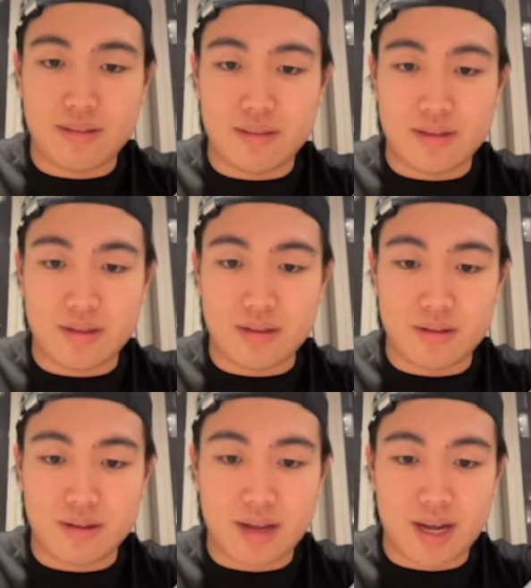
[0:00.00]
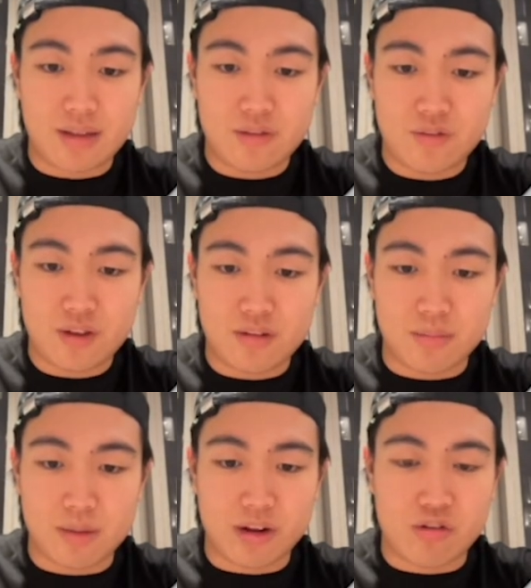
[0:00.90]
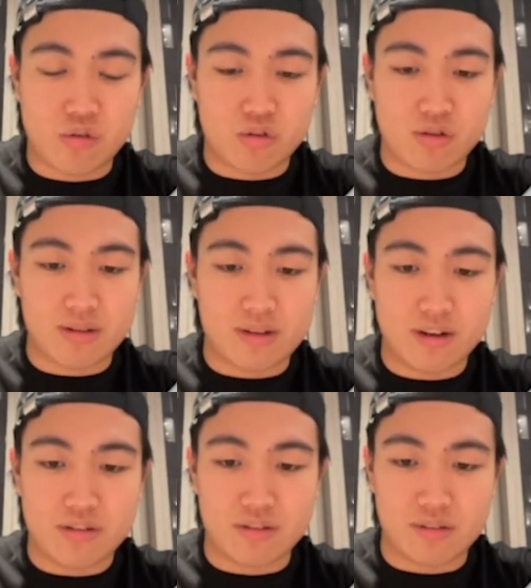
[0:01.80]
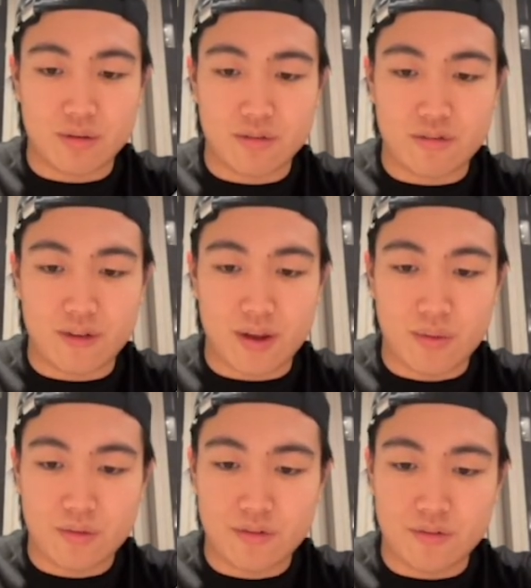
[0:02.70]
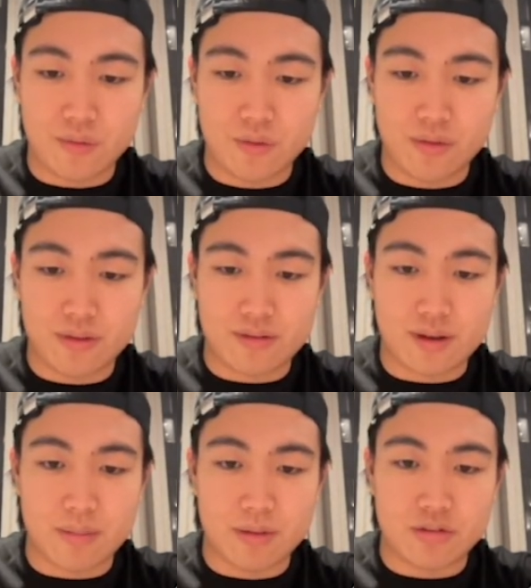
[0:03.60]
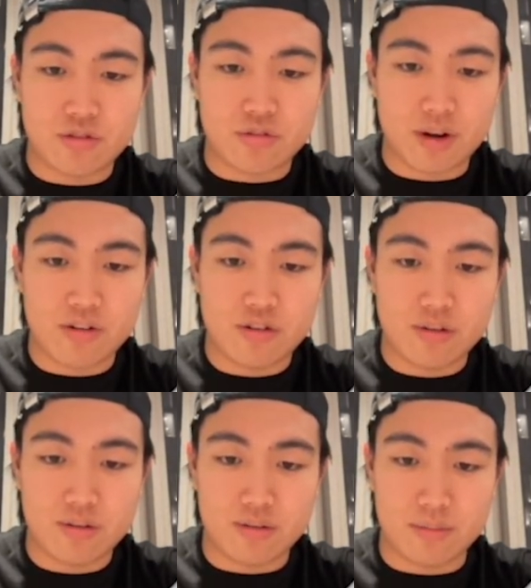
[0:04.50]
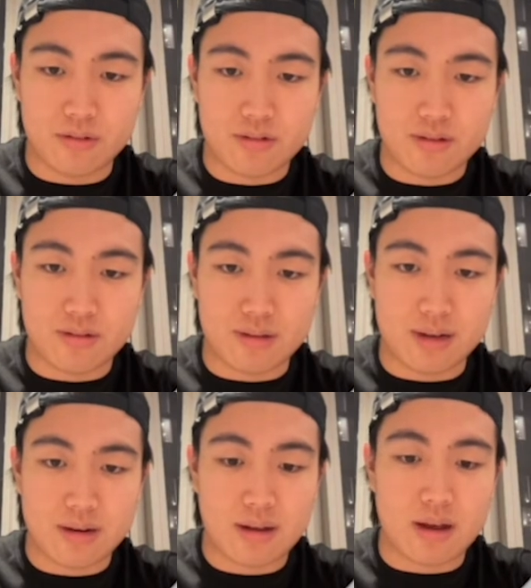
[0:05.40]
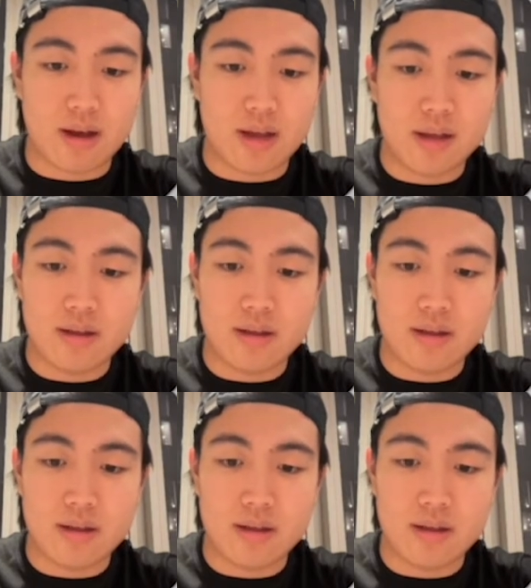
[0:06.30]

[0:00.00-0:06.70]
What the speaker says: the gas fee to make sure transactions don't fail for this demonstration. So I'm just going to select high,